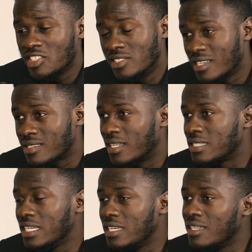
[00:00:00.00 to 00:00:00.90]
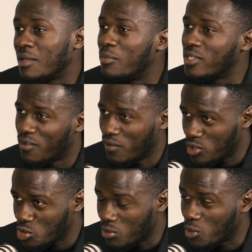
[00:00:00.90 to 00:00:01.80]
just that in a better
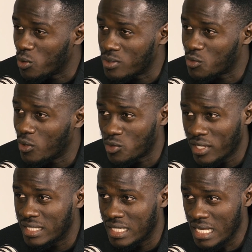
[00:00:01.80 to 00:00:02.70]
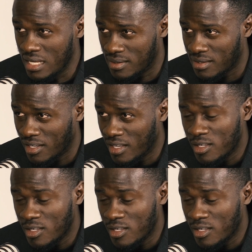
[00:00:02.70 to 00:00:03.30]
version, because that's where society is.